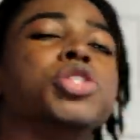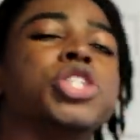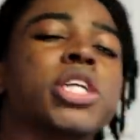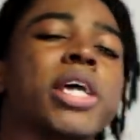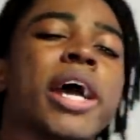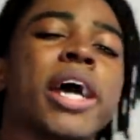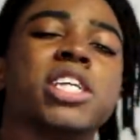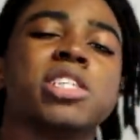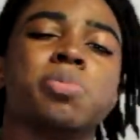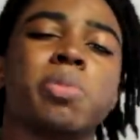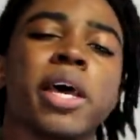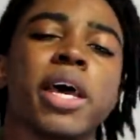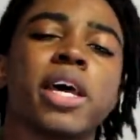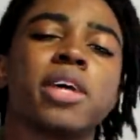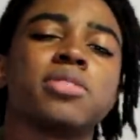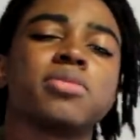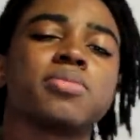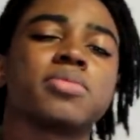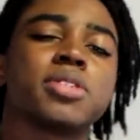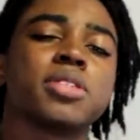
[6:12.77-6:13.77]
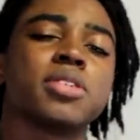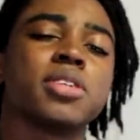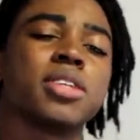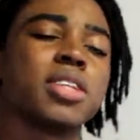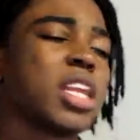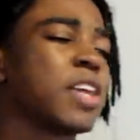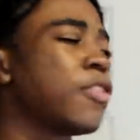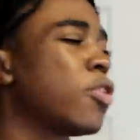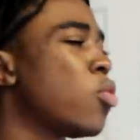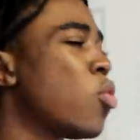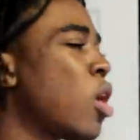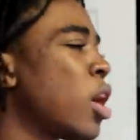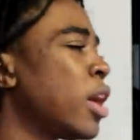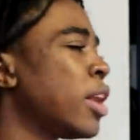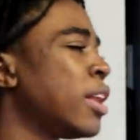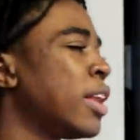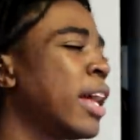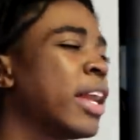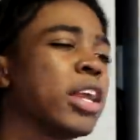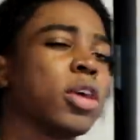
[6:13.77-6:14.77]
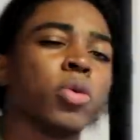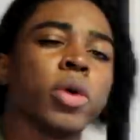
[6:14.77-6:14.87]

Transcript: bougie ass, man. Never wanted it